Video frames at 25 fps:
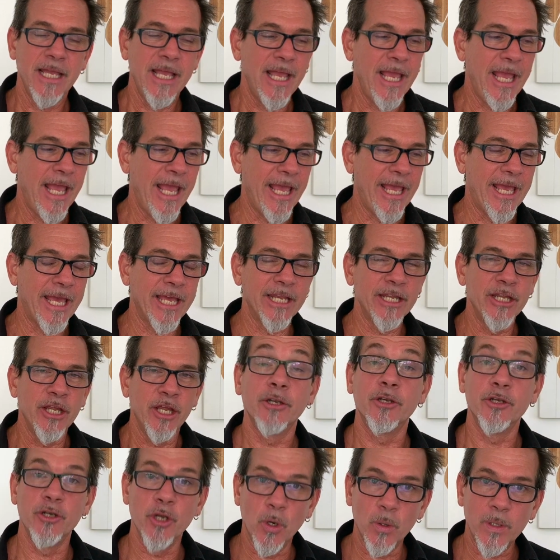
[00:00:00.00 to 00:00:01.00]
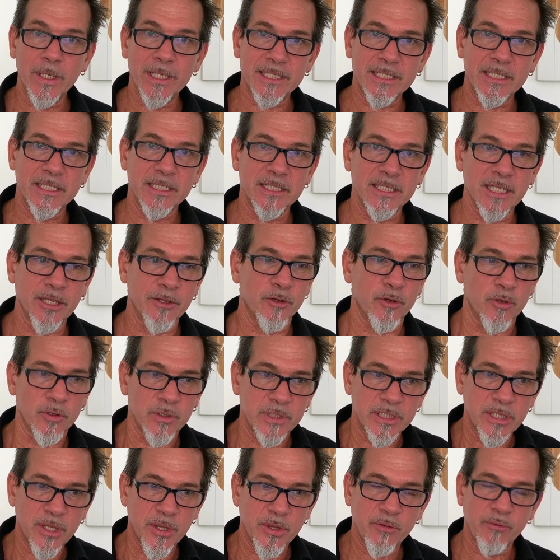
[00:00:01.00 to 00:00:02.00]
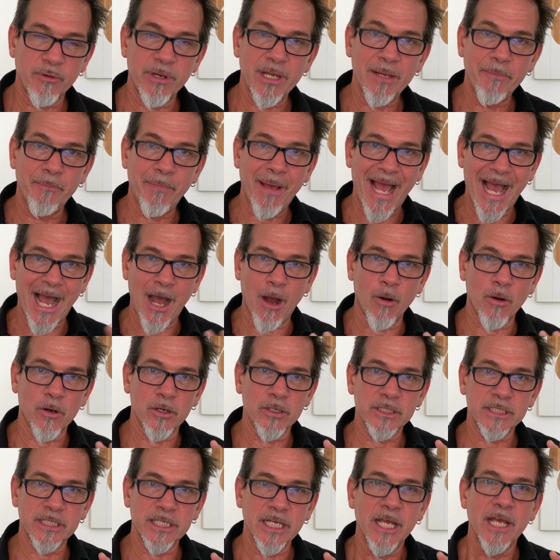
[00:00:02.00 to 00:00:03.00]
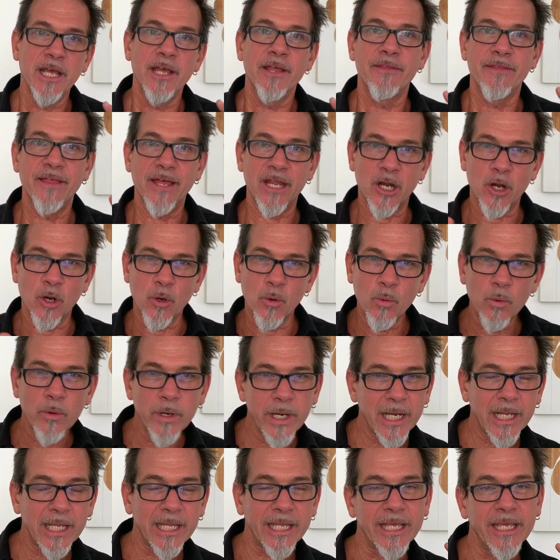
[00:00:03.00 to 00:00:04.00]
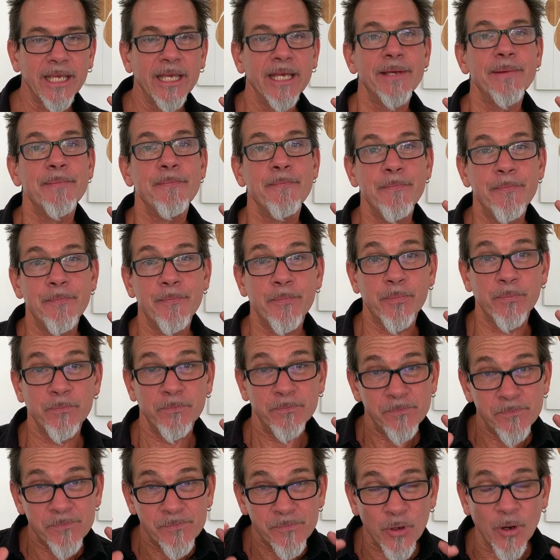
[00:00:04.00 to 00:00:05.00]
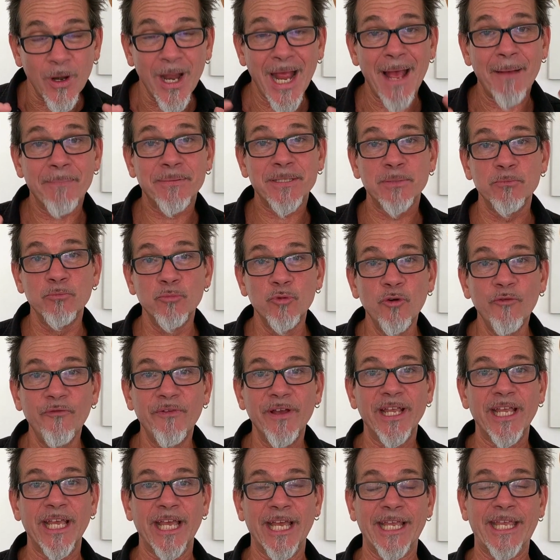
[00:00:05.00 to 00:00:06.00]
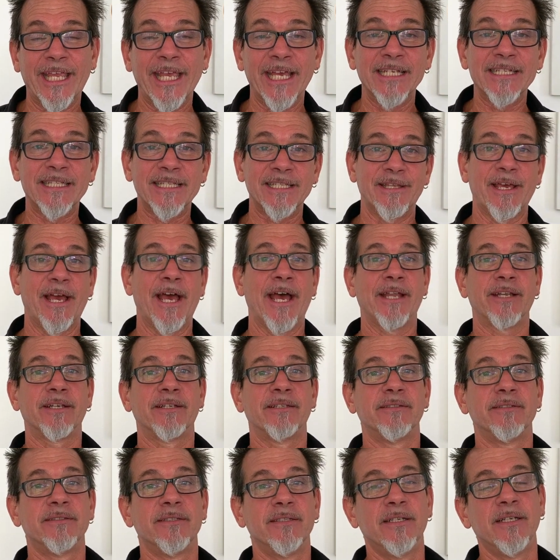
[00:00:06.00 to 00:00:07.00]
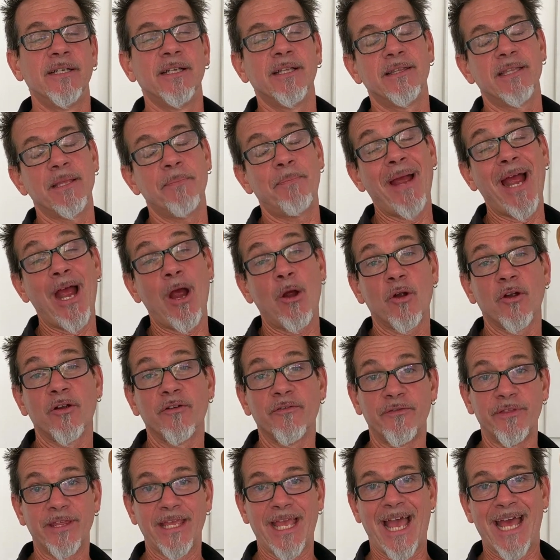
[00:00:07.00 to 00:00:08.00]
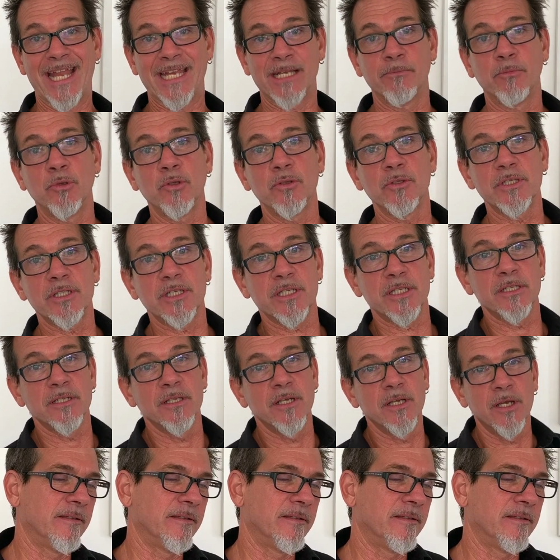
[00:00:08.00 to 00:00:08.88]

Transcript: And notices that there's three powers that are really perhaps moving against that. The power of the animals,